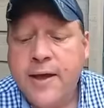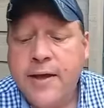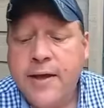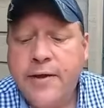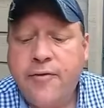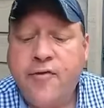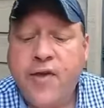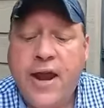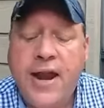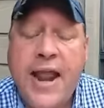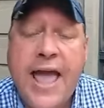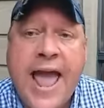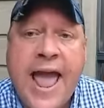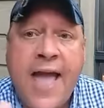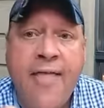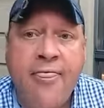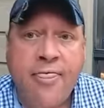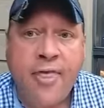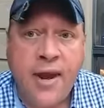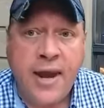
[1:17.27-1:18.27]
St.
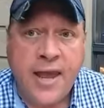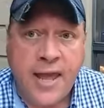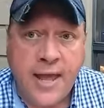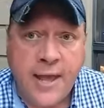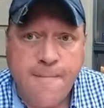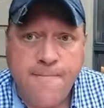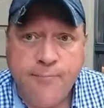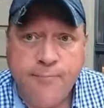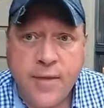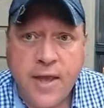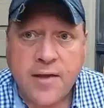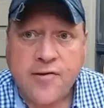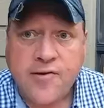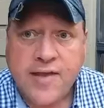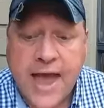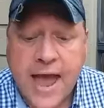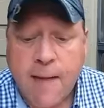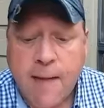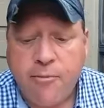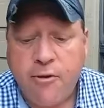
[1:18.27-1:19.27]
Anthony
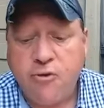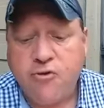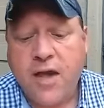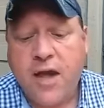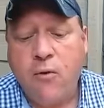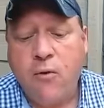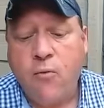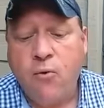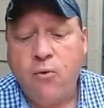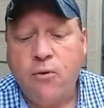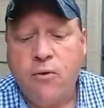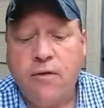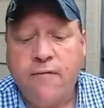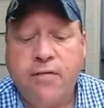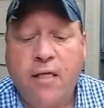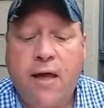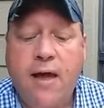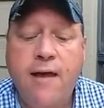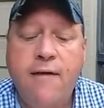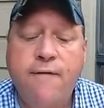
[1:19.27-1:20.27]
established a rule of
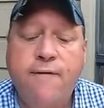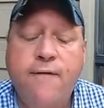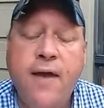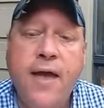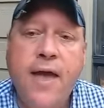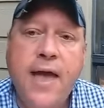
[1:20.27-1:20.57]
life